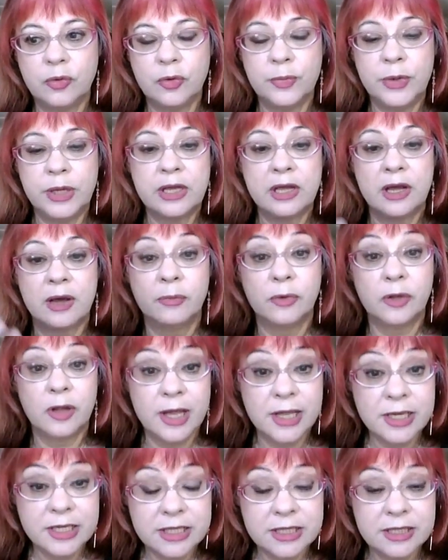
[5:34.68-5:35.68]
become
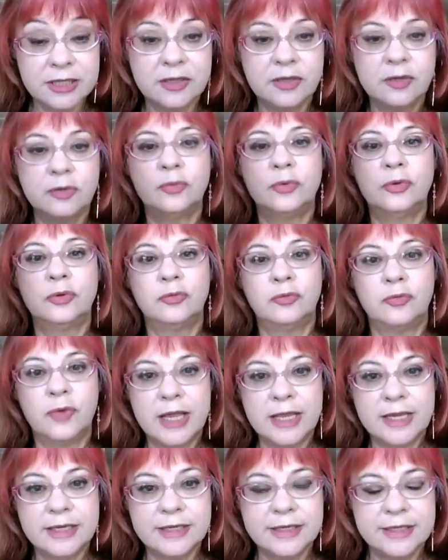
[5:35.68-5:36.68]
lighter, we'll
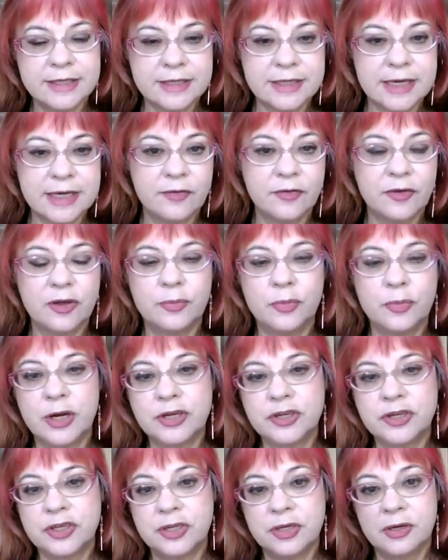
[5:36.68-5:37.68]
raise our
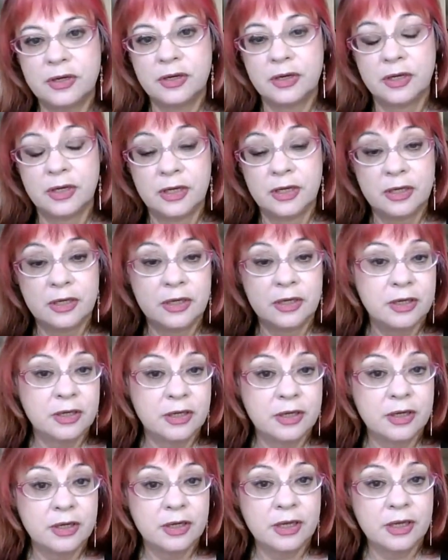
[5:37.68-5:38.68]
vibration,
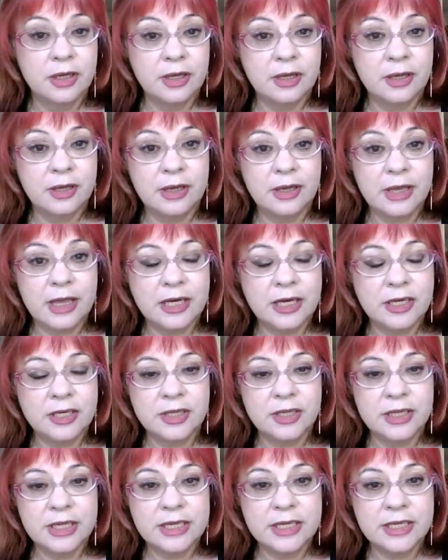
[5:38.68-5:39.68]
and
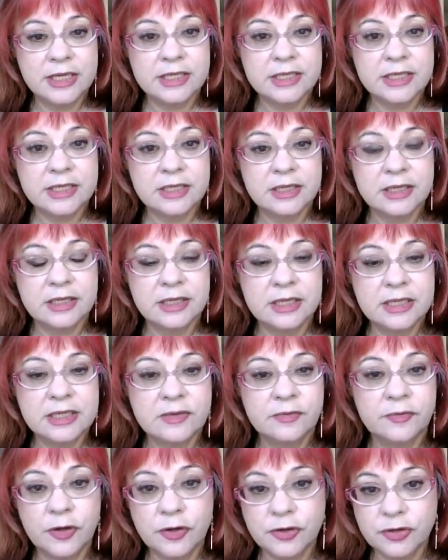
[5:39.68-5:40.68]
this
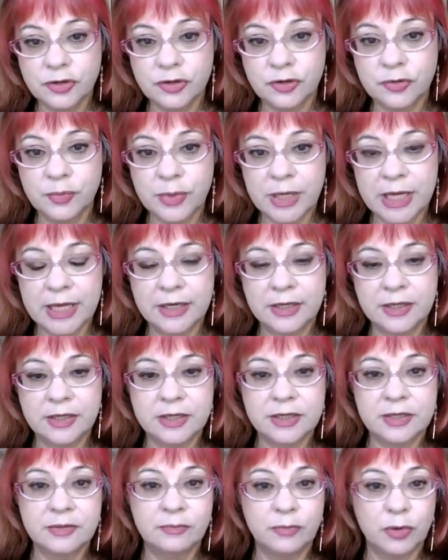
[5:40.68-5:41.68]
photon
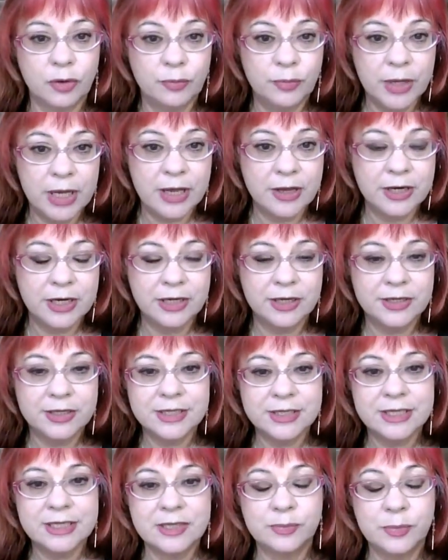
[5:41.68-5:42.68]
band bombarding
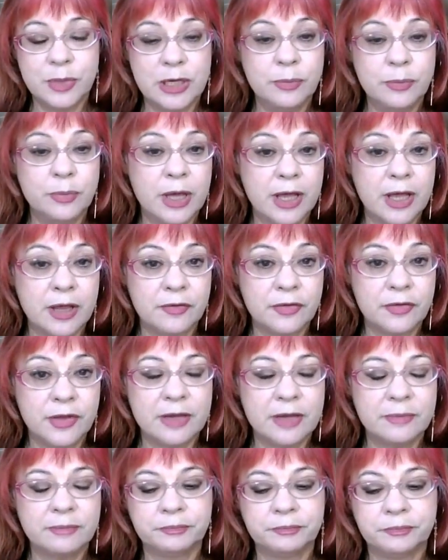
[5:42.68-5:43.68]
us is a big part of
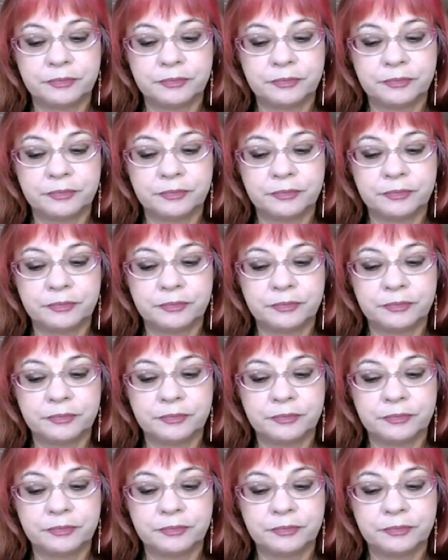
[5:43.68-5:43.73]
that.